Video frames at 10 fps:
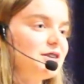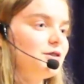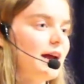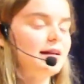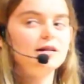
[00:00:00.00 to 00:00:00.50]

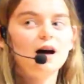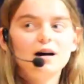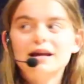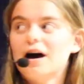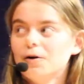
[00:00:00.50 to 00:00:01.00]
create an
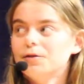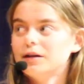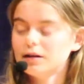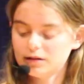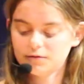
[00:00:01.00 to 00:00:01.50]

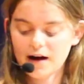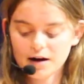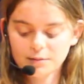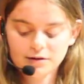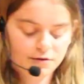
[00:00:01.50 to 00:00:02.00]
unhealthy
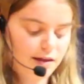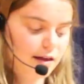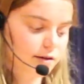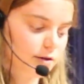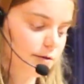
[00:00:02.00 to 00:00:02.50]
environment for
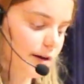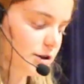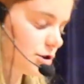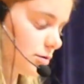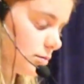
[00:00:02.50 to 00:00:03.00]
that little
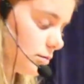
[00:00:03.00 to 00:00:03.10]
fish.